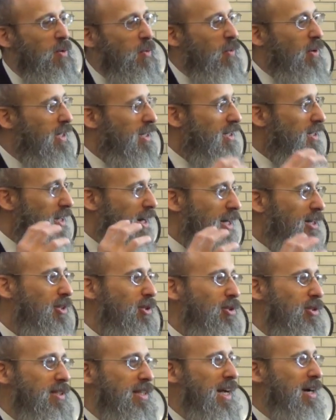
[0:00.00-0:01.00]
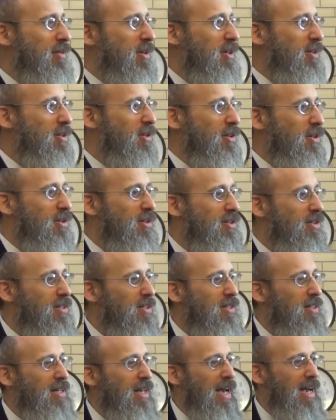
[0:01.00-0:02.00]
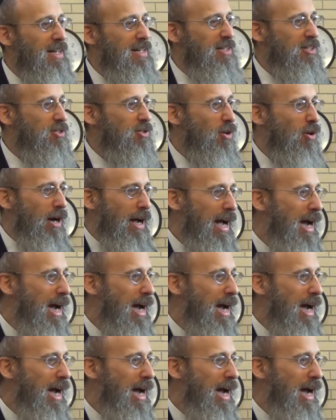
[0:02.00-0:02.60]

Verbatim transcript: When God looked down on earth and he saw,